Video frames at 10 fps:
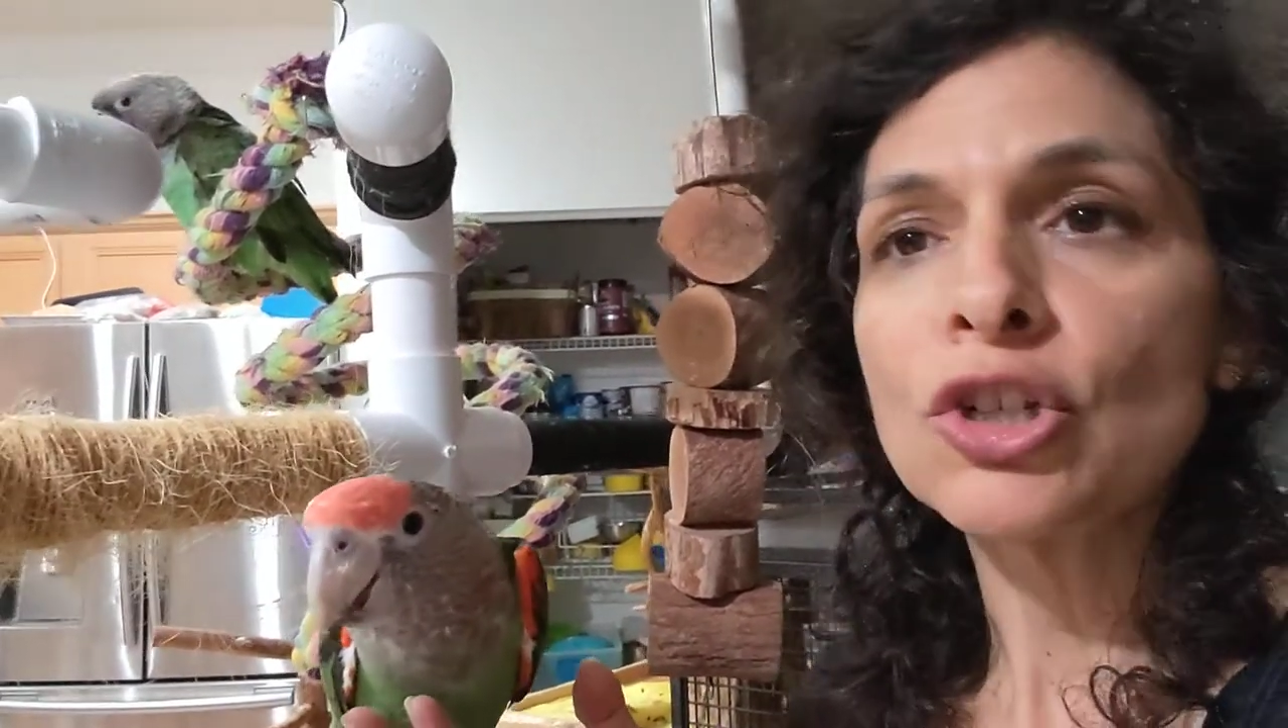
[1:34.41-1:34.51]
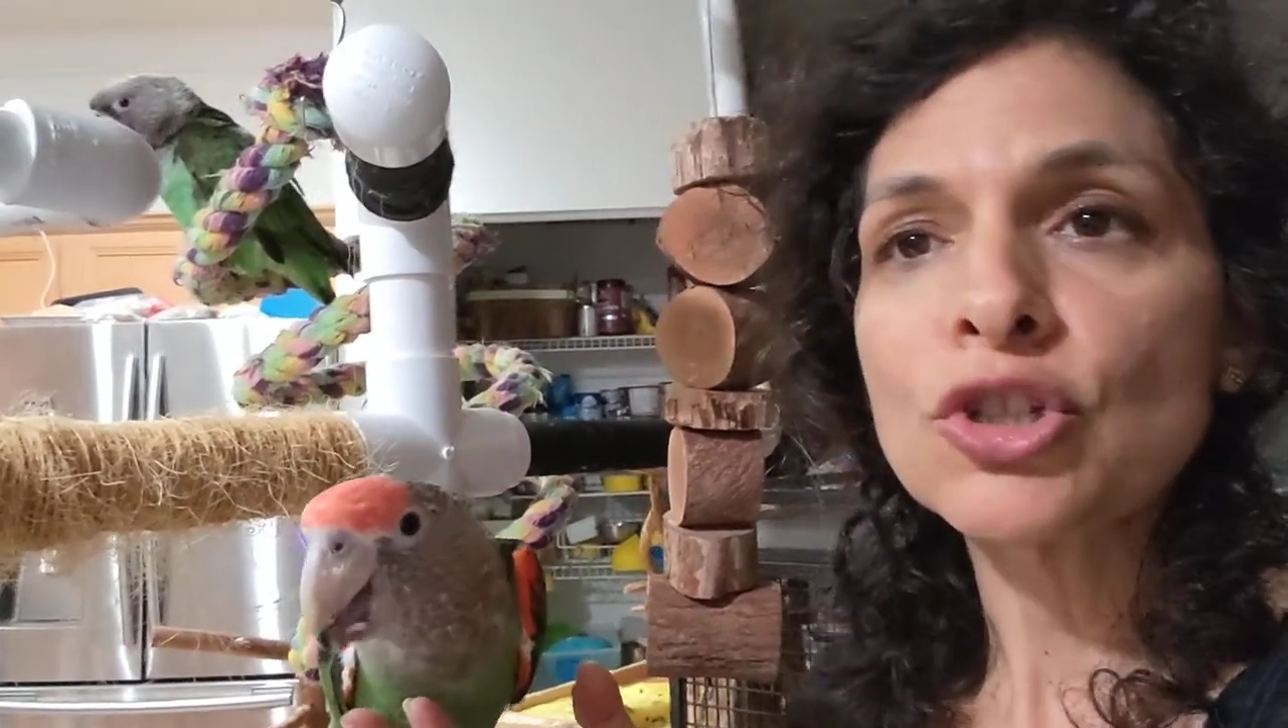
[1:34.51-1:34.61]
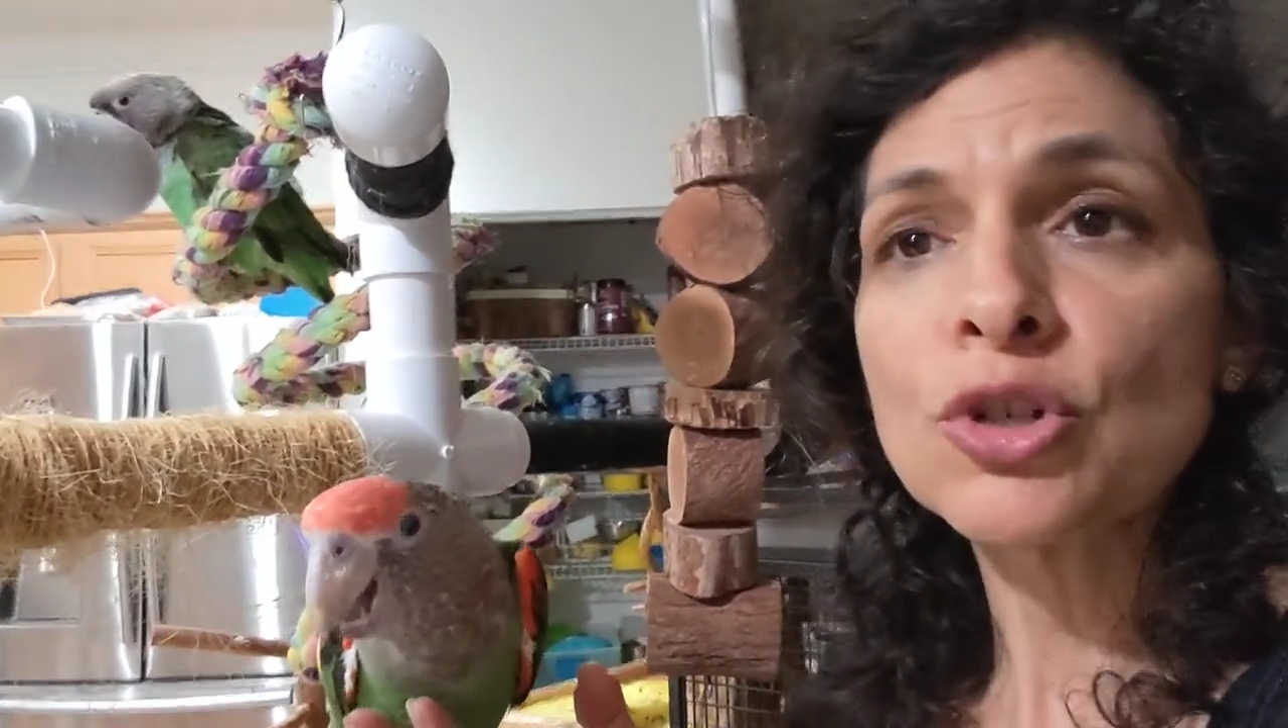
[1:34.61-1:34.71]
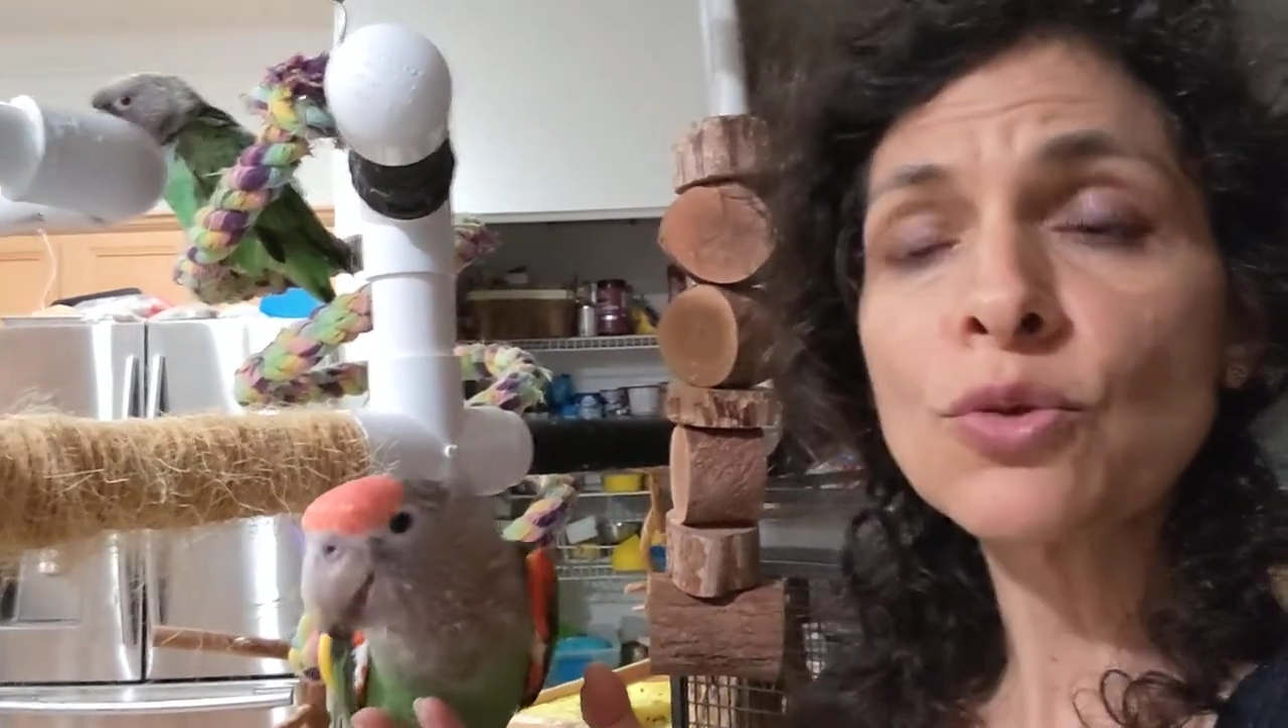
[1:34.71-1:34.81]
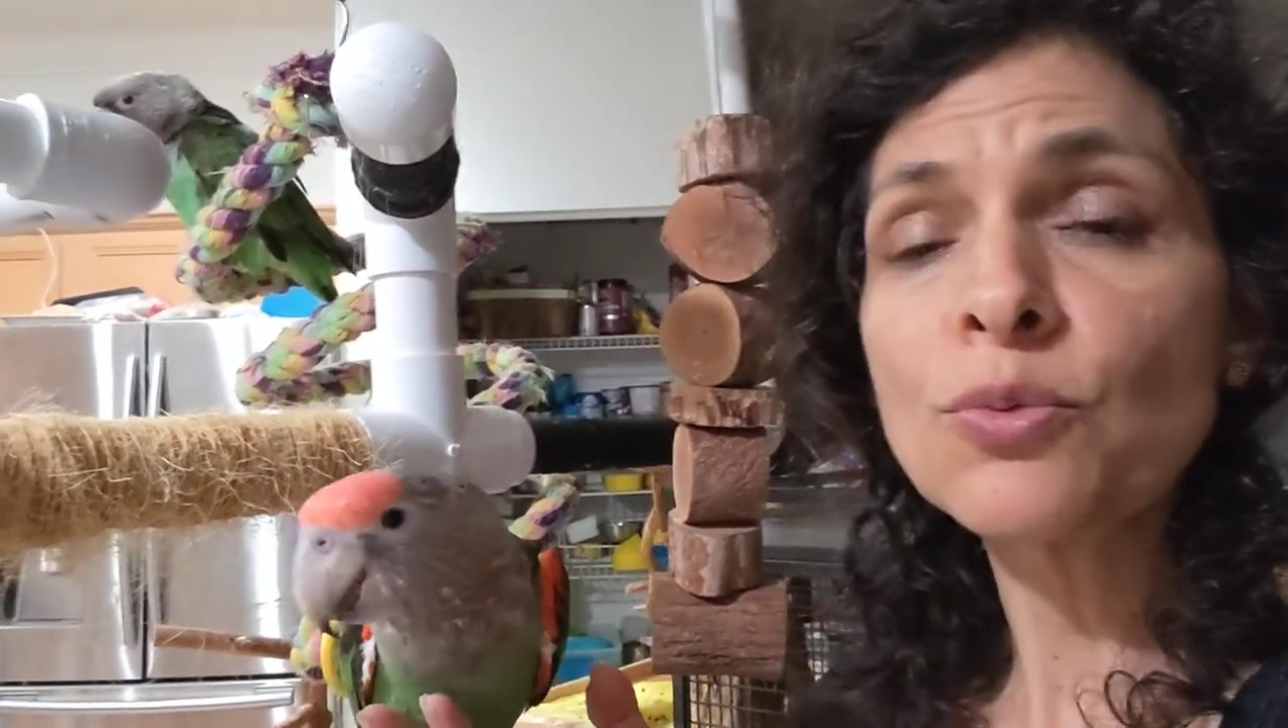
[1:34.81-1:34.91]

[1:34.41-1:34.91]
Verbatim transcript: to